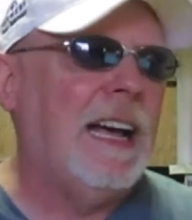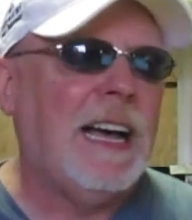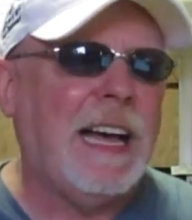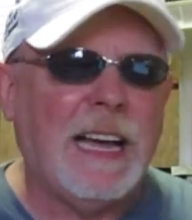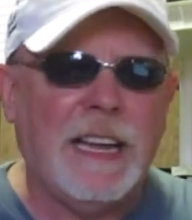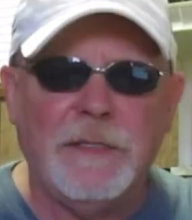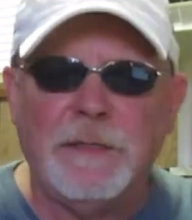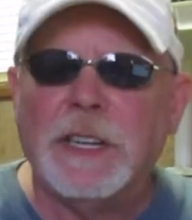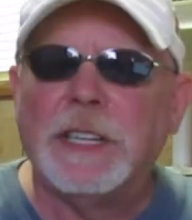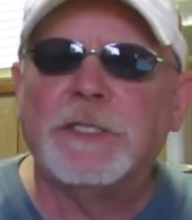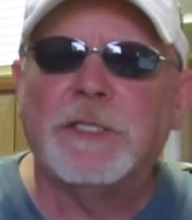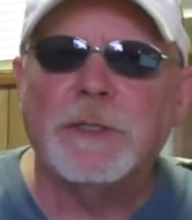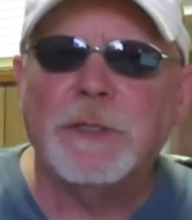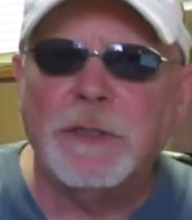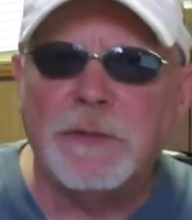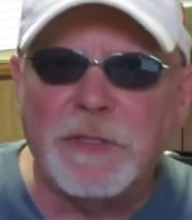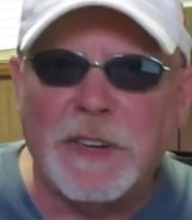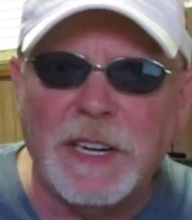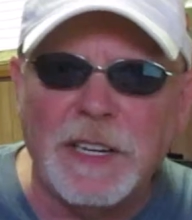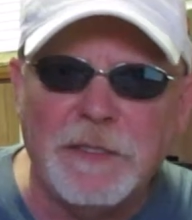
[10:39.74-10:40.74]
I
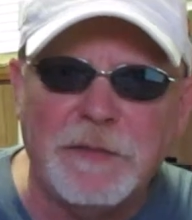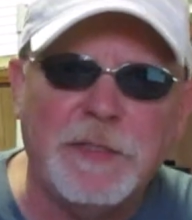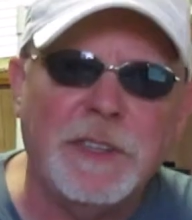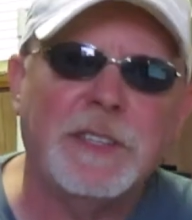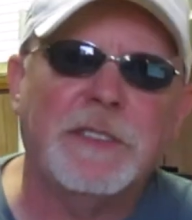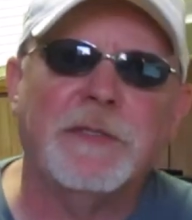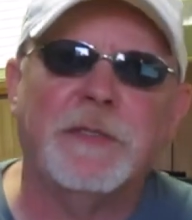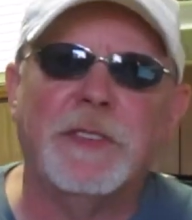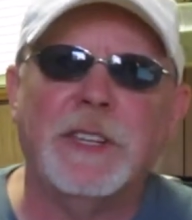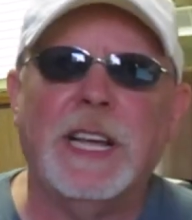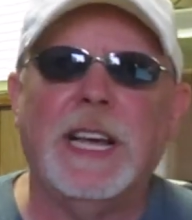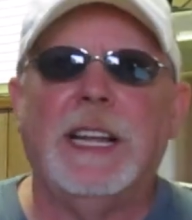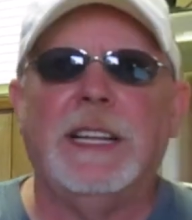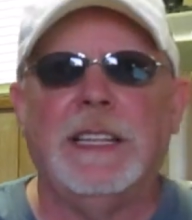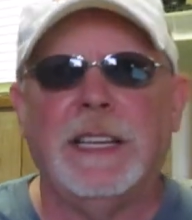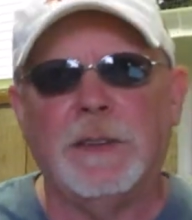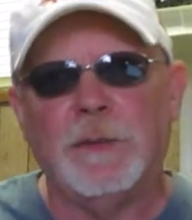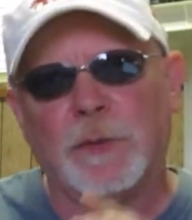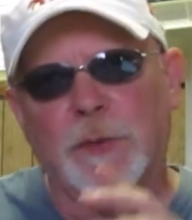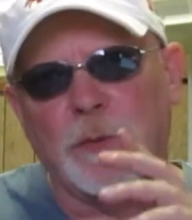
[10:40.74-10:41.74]
eventually find a fix for that,
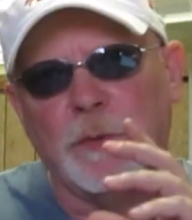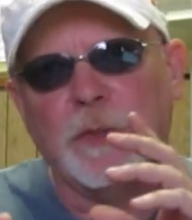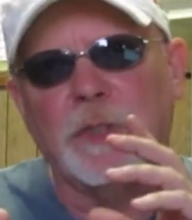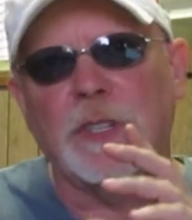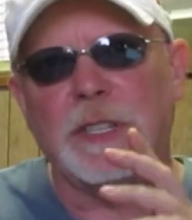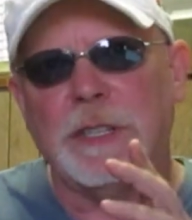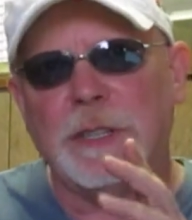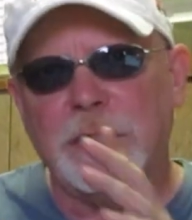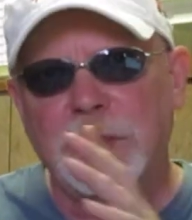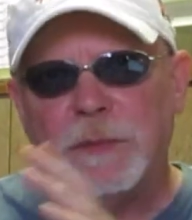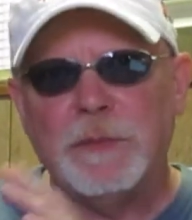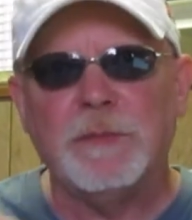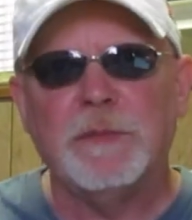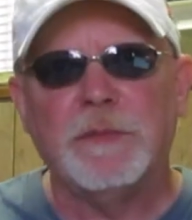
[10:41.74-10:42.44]
and that will really